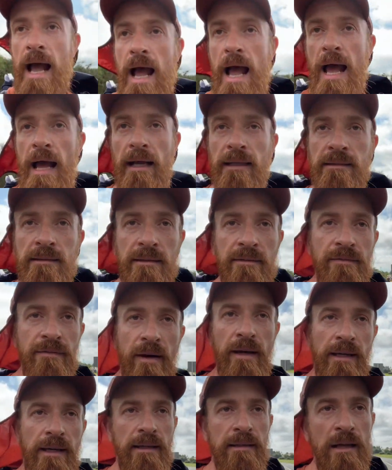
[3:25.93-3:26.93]
And if
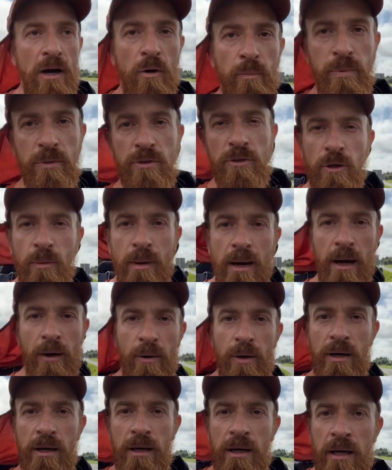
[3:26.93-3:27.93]
I can help you somehow.
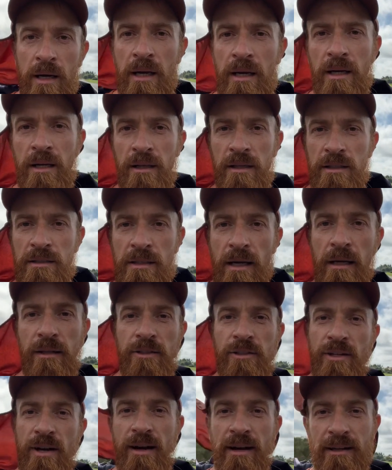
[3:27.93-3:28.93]

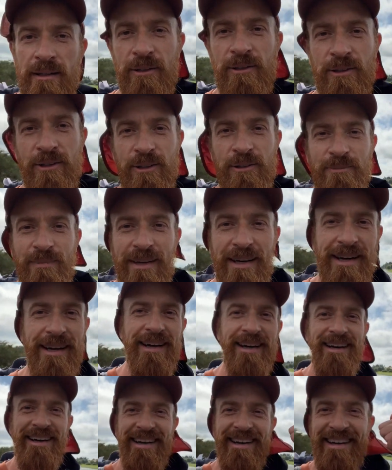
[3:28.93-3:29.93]
Saint-Jean, good
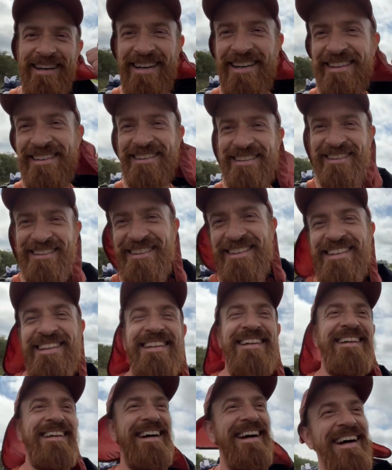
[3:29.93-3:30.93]
man.
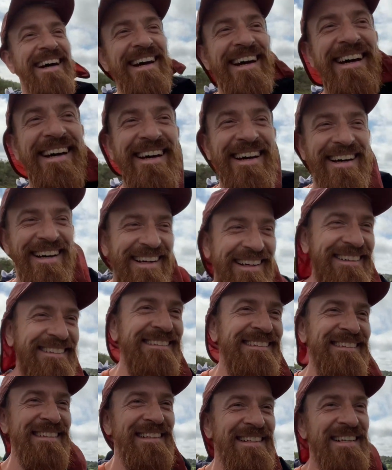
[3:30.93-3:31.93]

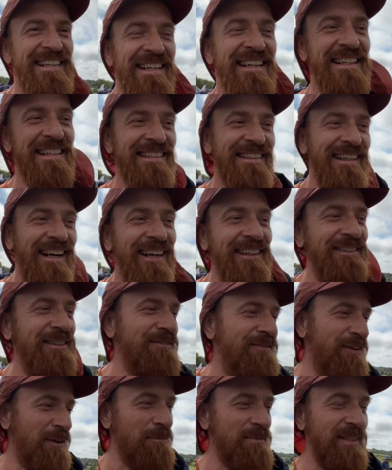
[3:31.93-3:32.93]
Starting
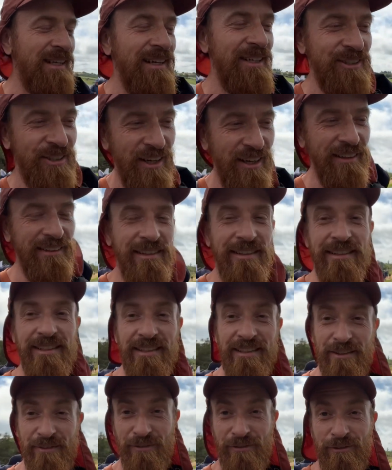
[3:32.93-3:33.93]
from Saint-Jean, this
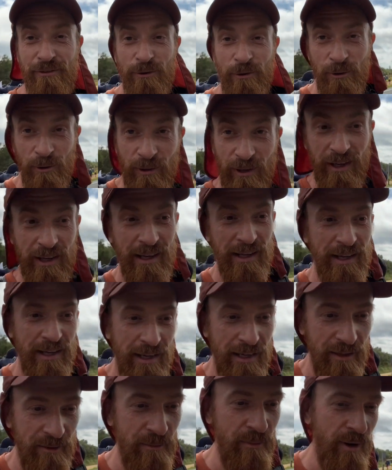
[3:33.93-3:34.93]
is a full
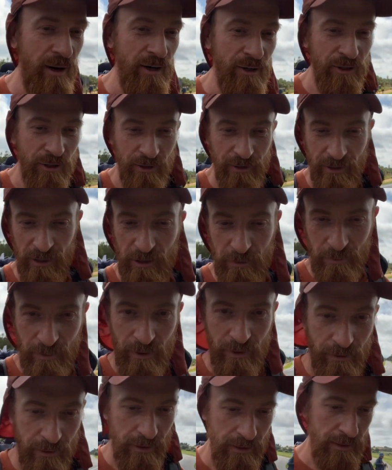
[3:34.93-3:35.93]
immersion
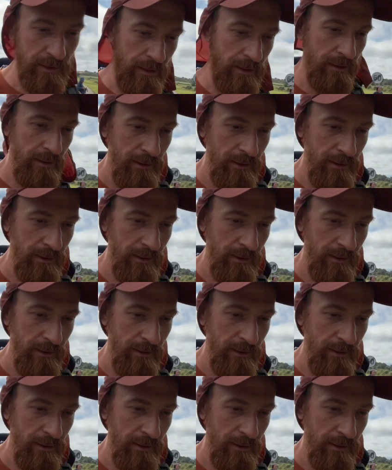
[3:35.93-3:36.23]
experience.